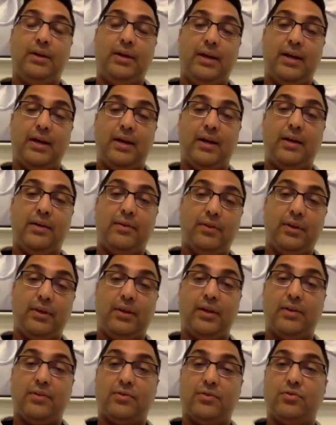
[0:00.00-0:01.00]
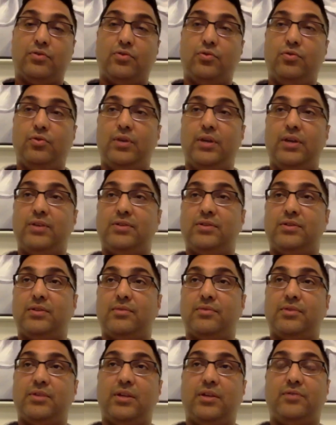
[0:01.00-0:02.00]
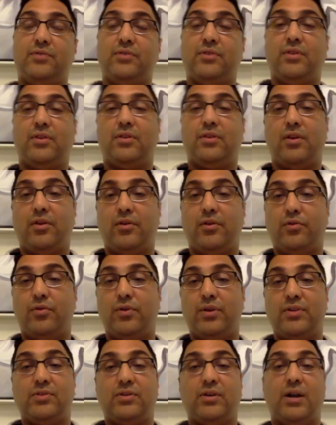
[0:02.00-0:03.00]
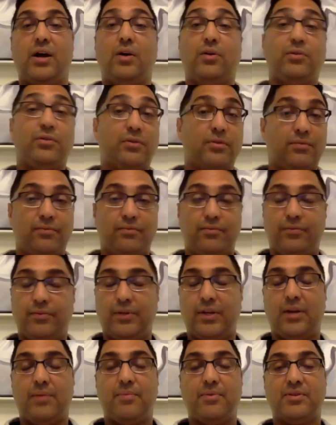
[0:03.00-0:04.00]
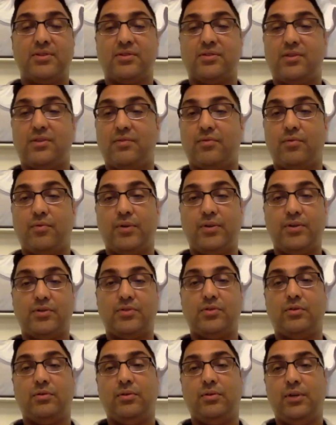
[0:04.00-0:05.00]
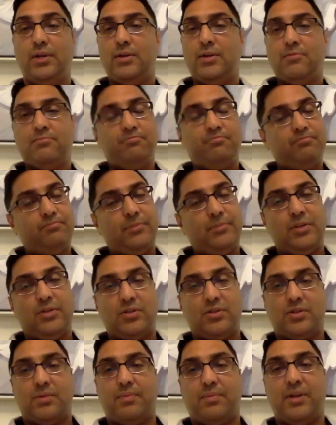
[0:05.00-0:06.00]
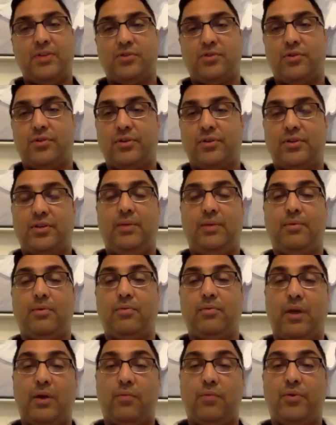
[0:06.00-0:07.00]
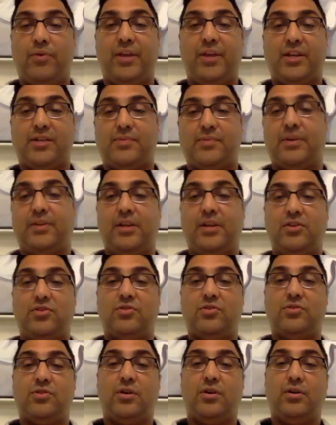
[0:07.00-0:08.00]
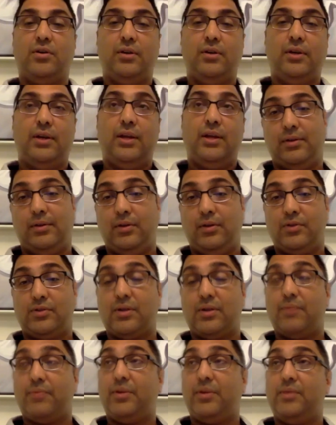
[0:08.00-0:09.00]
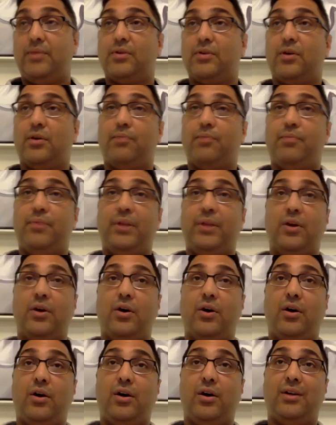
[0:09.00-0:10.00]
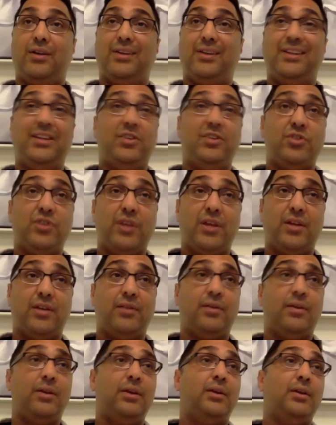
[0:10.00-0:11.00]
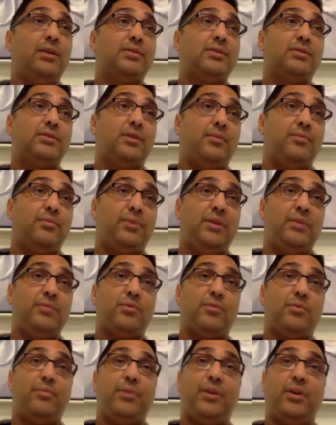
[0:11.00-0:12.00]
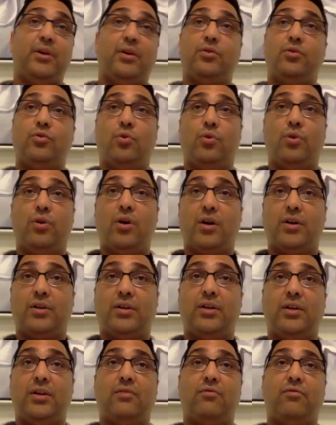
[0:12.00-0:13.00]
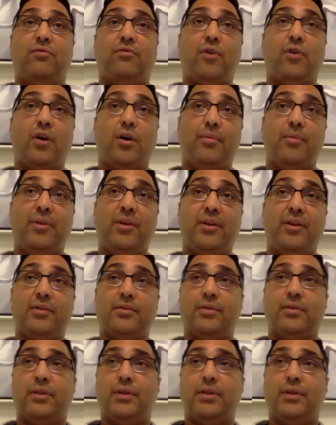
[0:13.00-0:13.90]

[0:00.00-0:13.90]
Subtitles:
and they get 2 days to themselves, and then the other 2 days are out getting business different ways. So it just depends on the team and what the expectations are. You know, some teams are big on lead gen. Some teams are big on door knocking and farming.